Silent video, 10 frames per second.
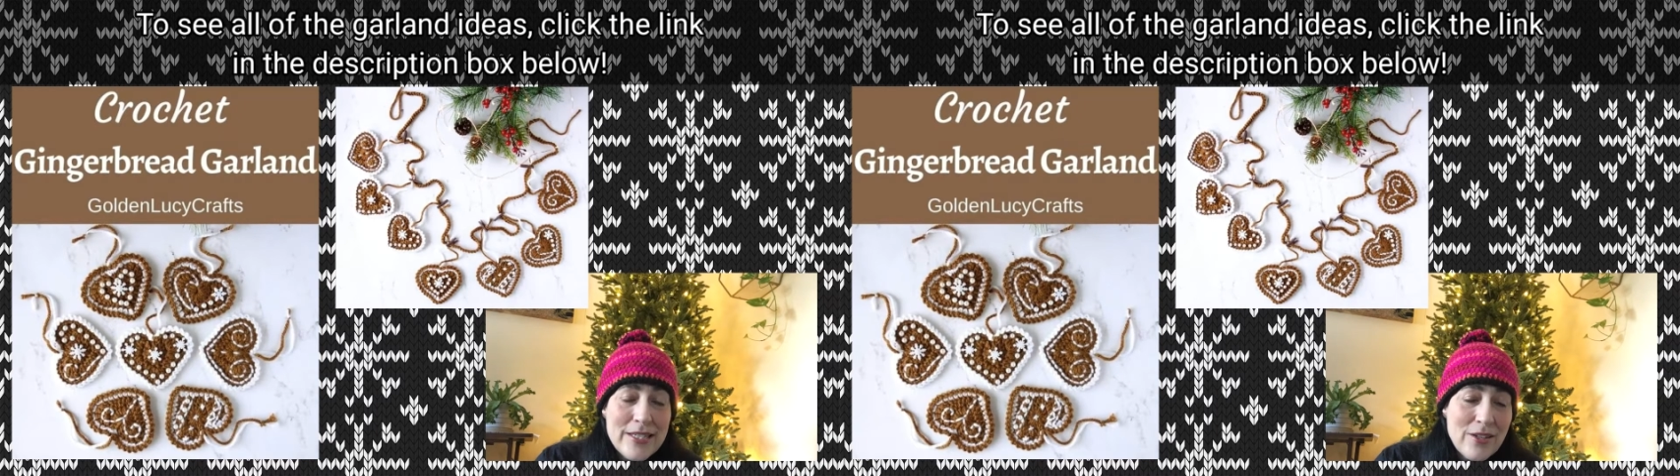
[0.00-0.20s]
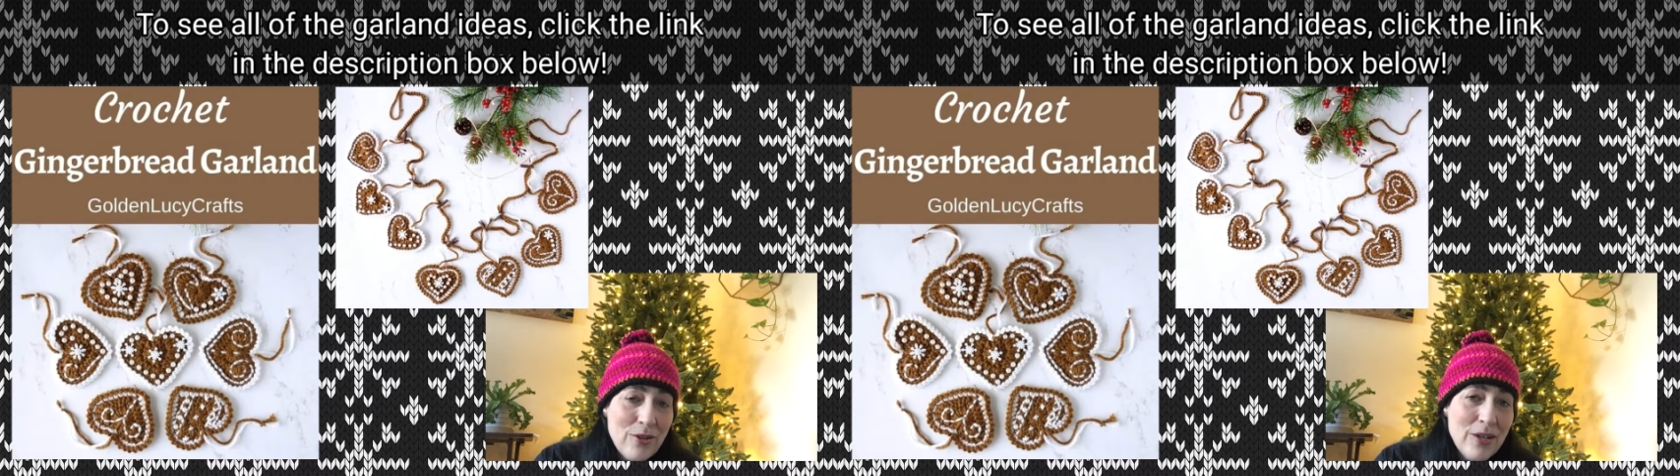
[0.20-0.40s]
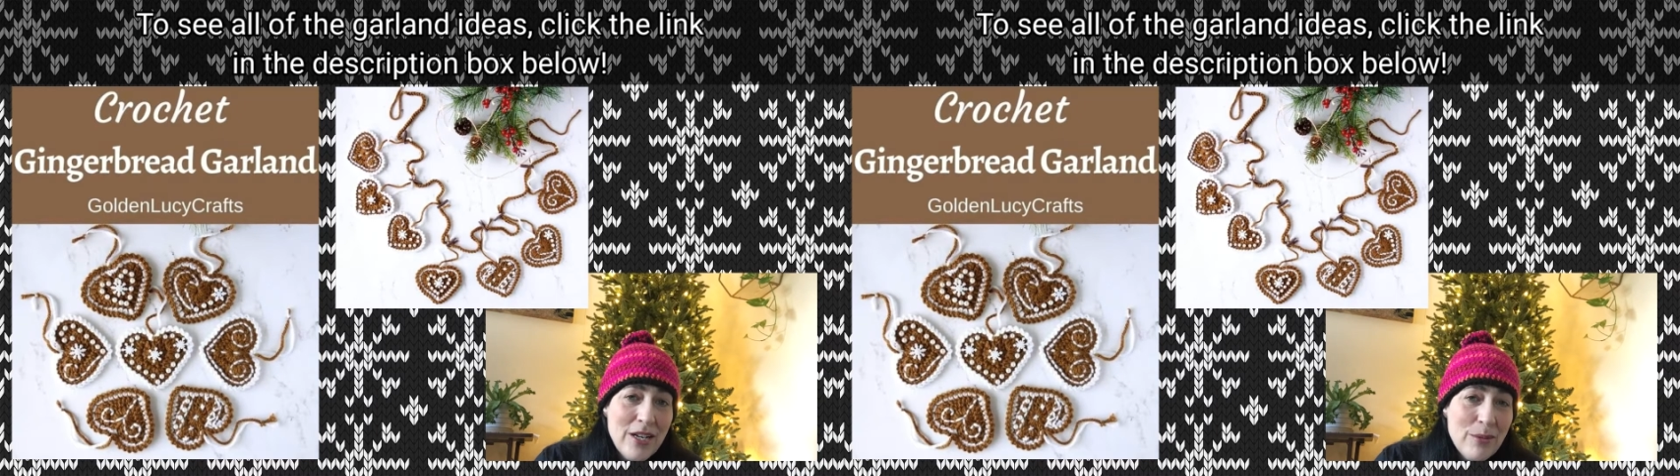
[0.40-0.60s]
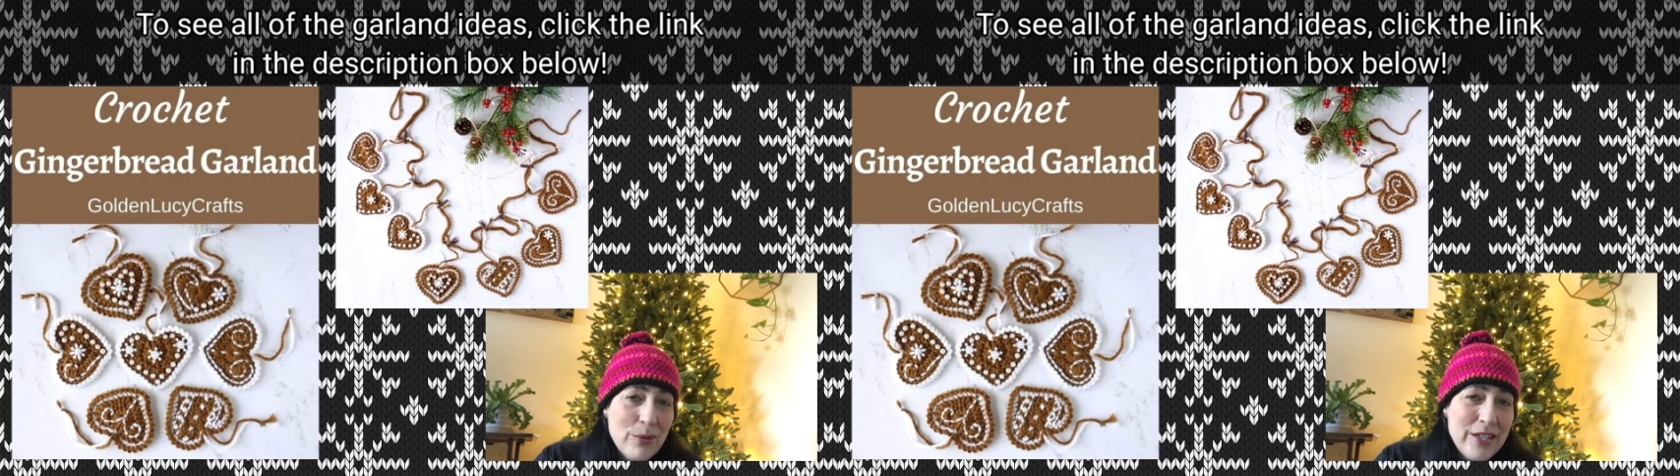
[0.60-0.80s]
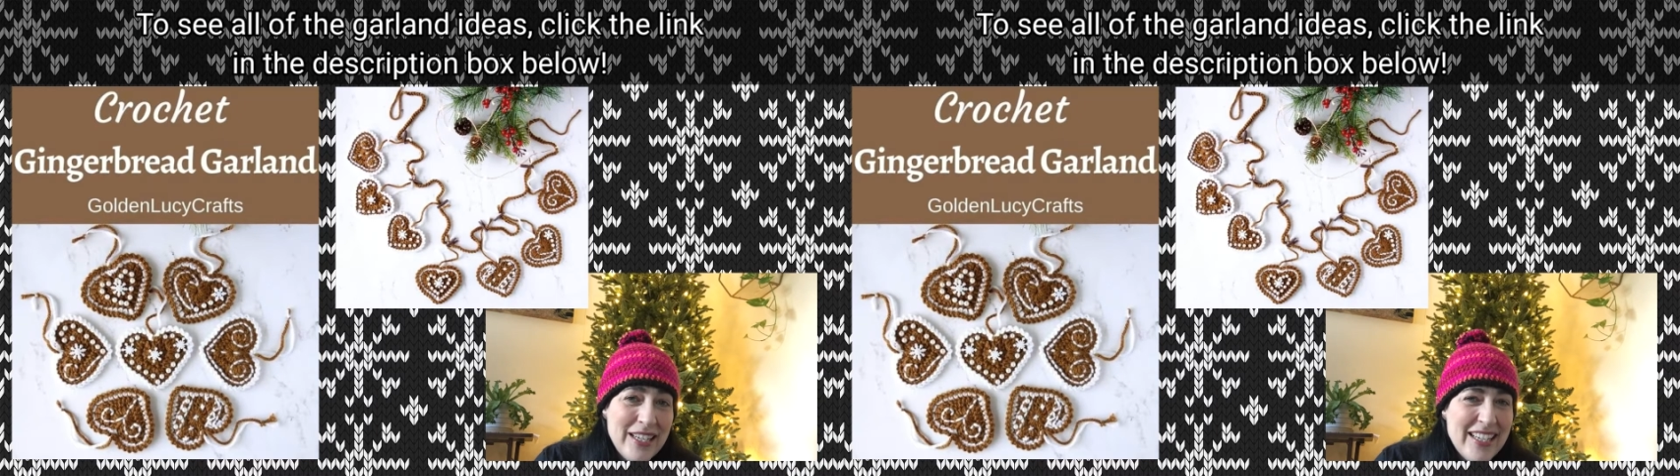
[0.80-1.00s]
so
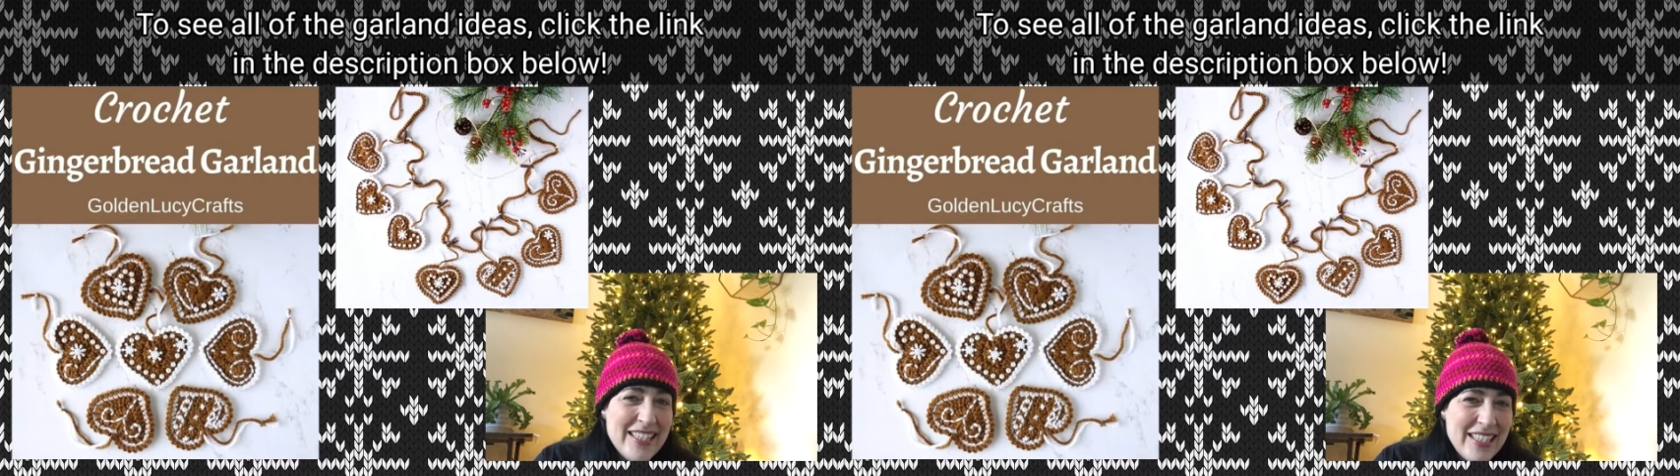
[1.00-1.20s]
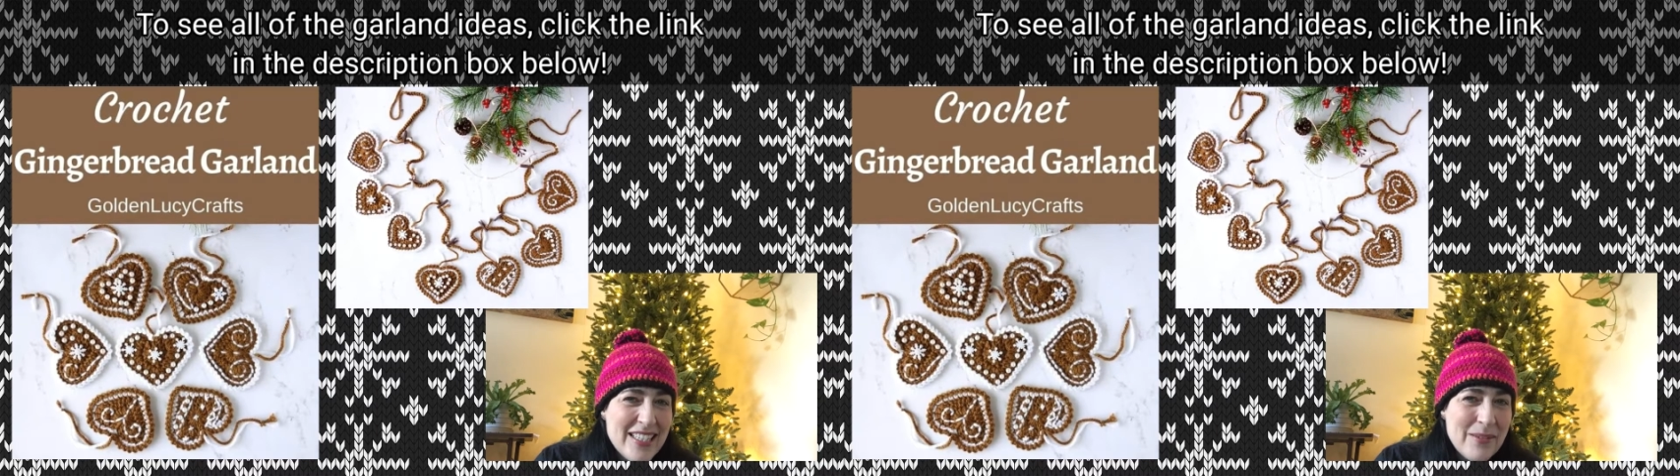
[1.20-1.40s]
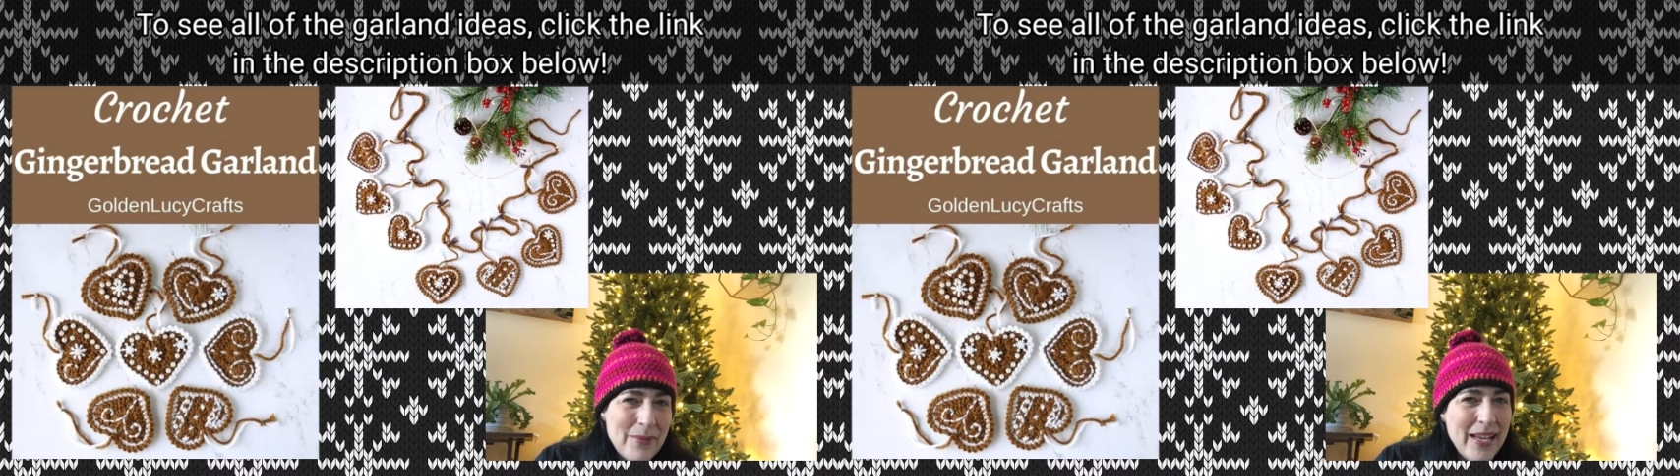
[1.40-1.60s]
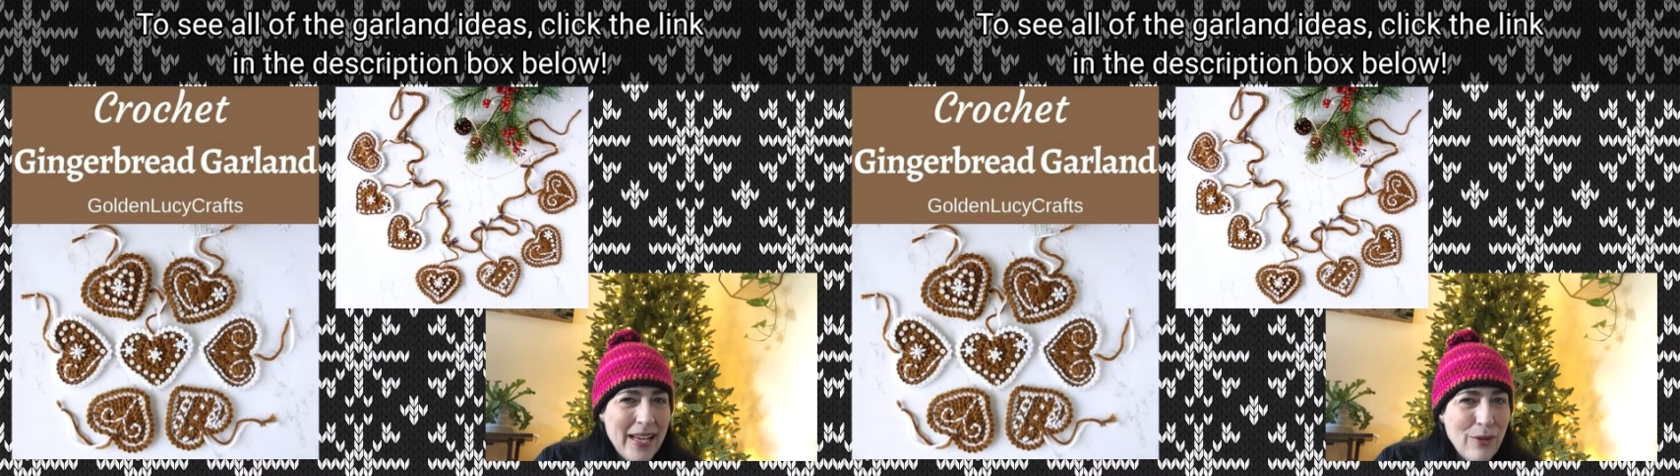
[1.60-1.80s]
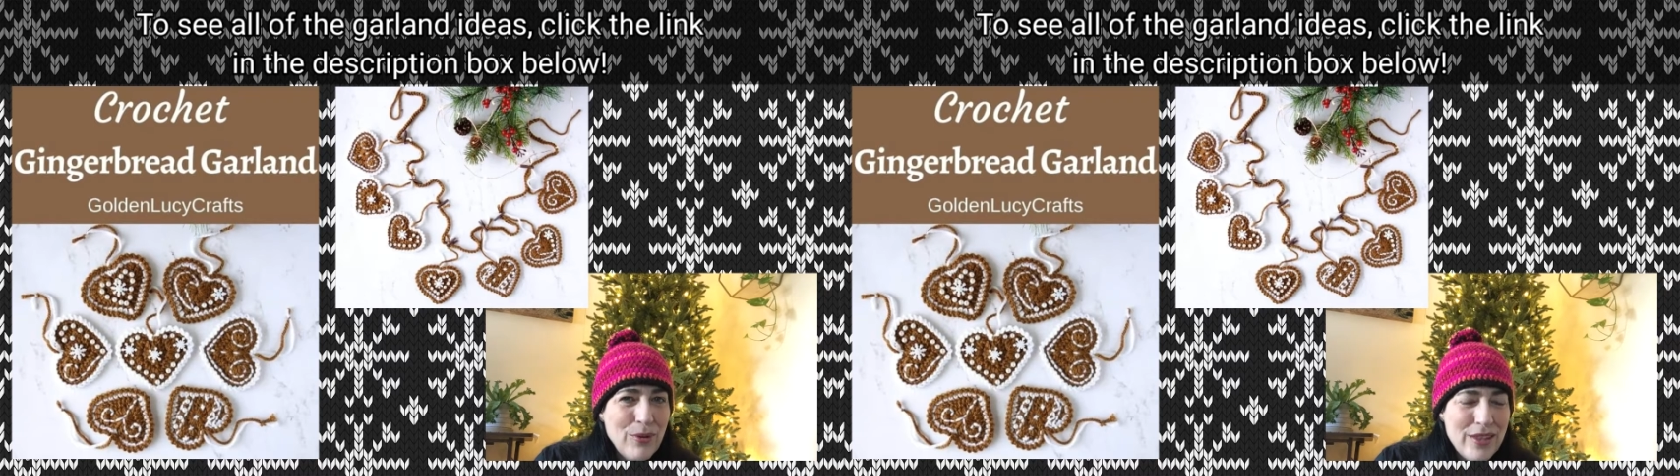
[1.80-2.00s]
pretty easy to make,
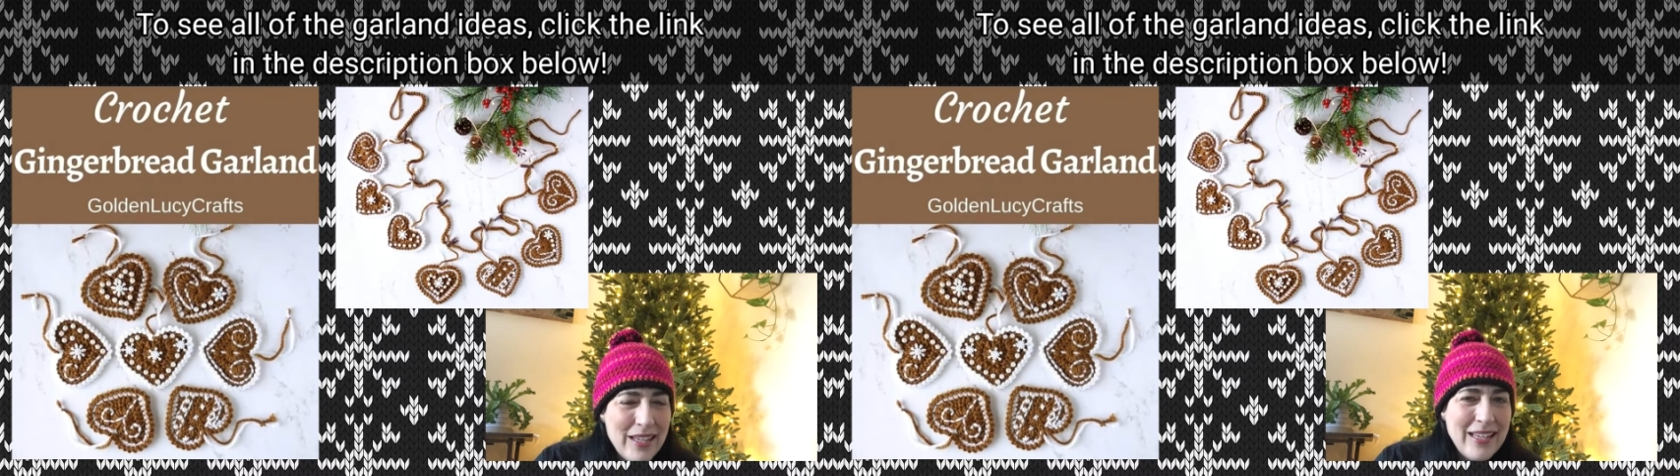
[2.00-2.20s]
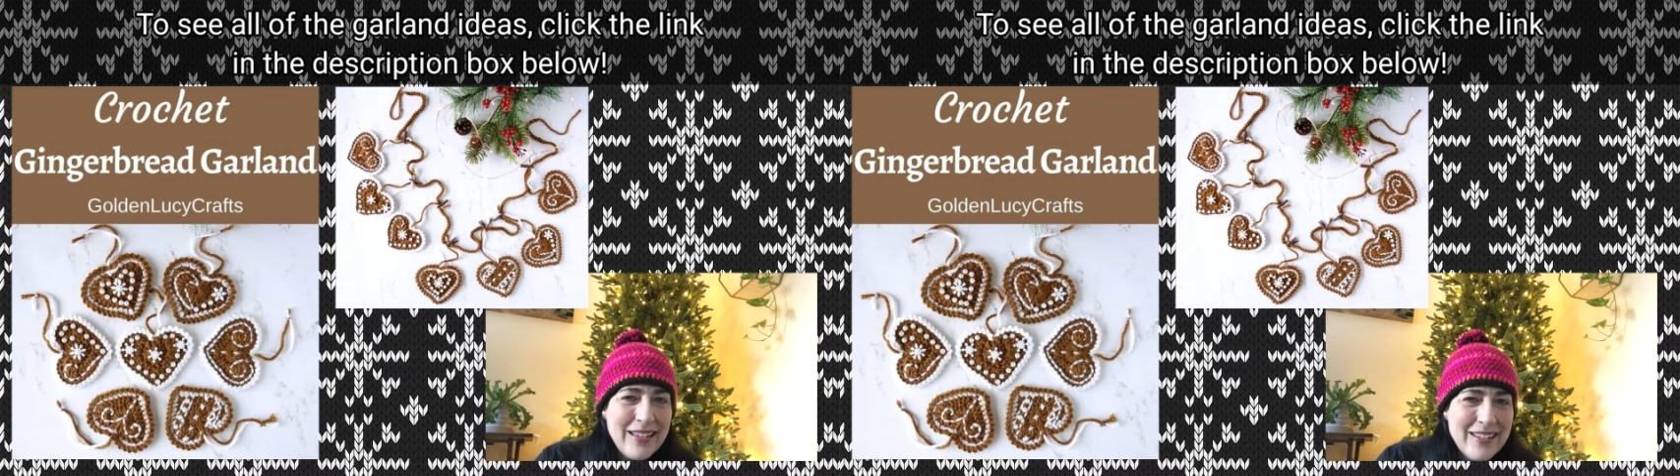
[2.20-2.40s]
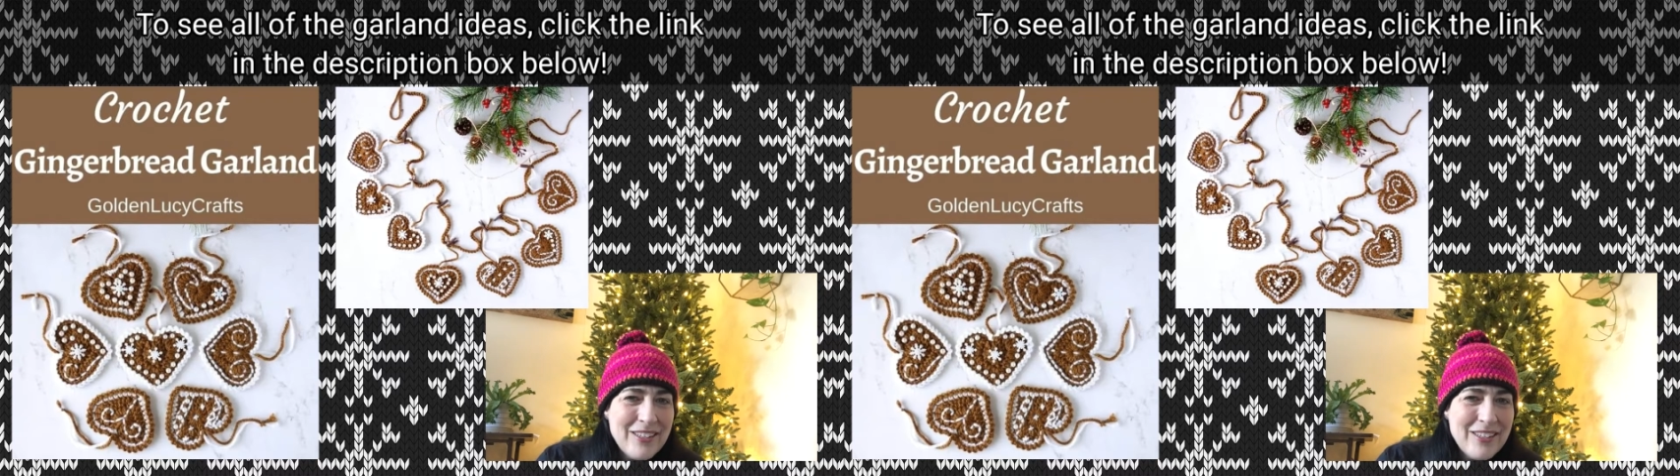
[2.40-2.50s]
I would think.